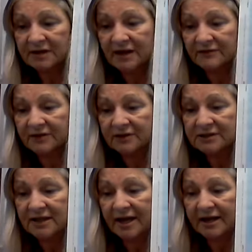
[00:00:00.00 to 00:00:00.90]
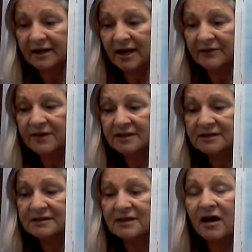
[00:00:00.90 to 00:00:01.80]
a dove looks like. And
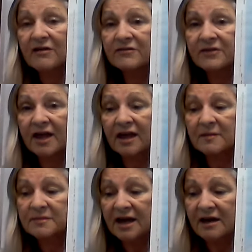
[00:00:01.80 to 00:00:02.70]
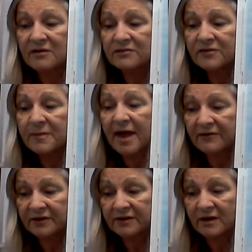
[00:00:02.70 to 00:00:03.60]
this dove came down from
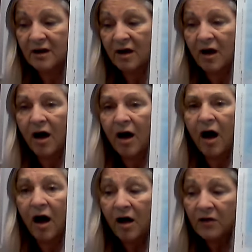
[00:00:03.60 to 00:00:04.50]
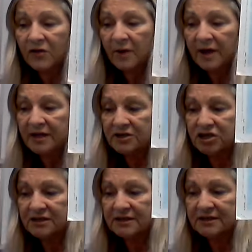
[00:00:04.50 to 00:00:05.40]
heaven all the way to
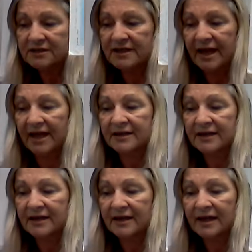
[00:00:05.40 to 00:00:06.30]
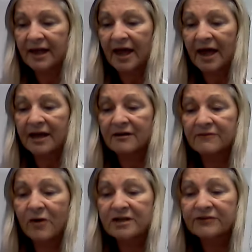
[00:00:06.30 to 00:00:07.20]
Jesus' head and a
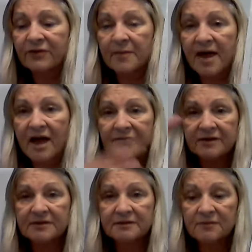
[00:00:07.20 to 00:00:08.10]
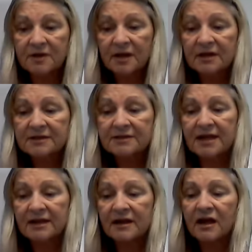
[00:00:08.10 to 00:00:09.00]
voice from heaven
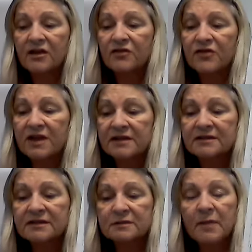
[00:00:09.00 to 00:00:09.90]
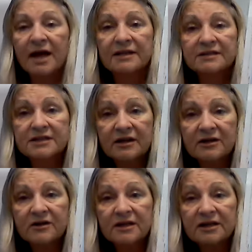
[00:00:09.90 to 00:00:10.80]
said, This is my
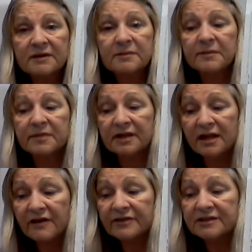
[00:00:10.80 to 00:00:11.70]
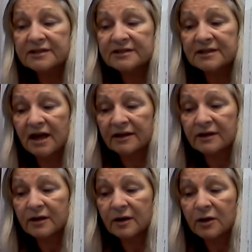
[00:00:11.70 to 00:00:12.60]
dearly beloved Son,